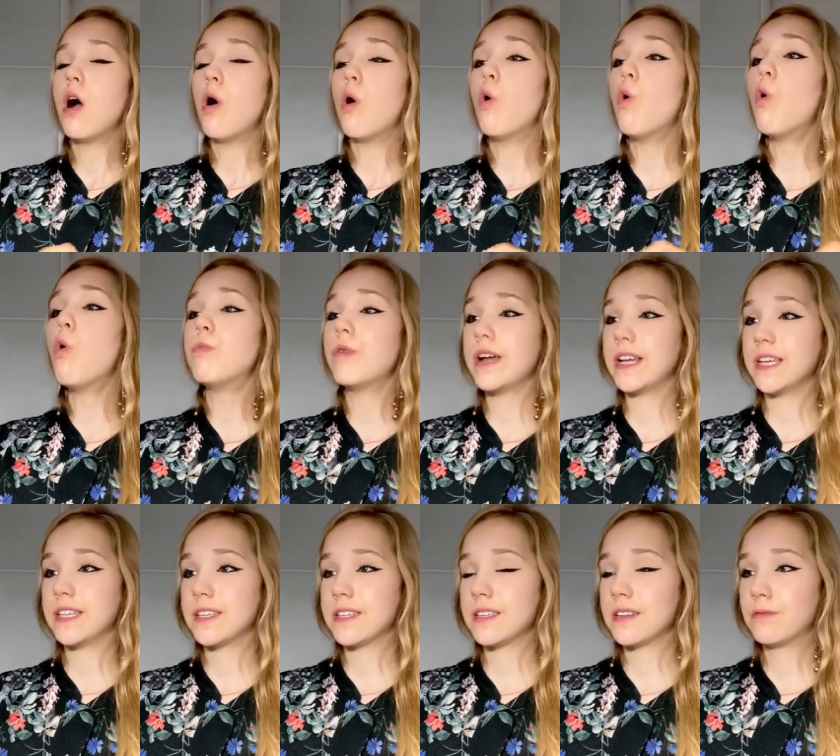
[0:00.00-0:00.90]

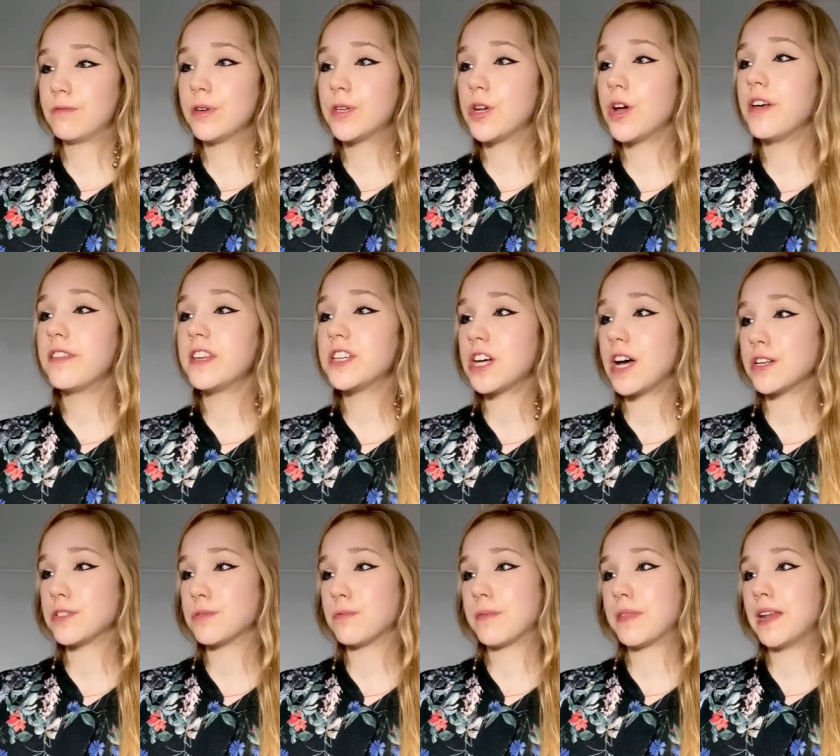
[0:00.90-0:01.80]
always return the
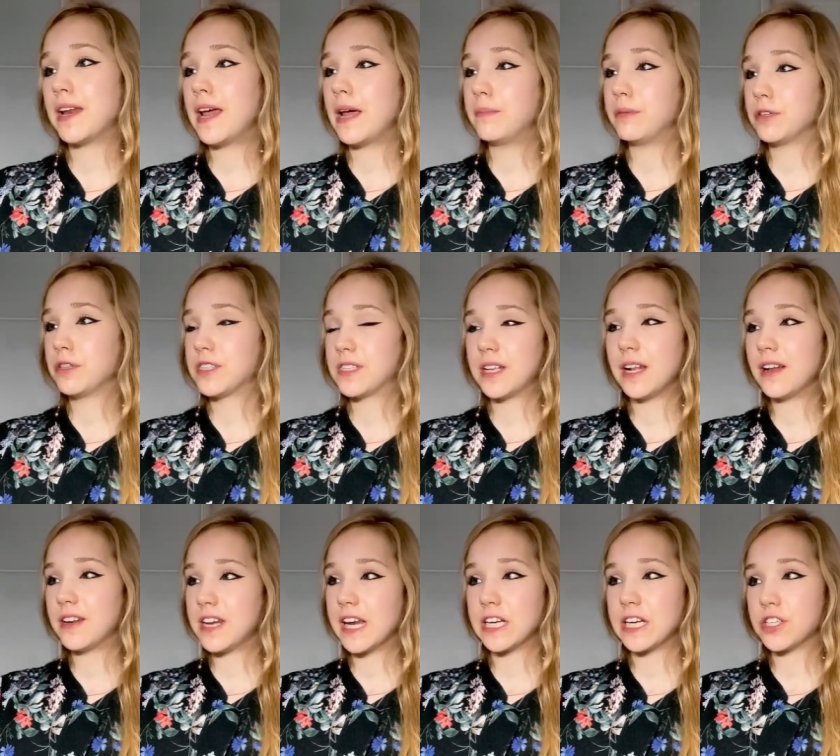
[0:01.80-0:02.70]
jars with the labels still
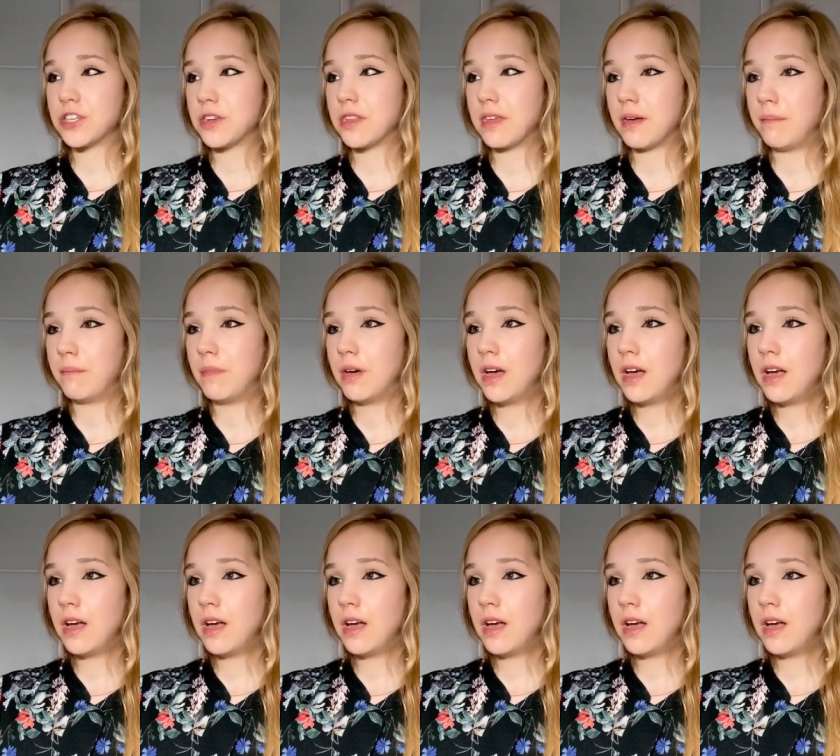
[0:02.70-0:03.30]
attached to them.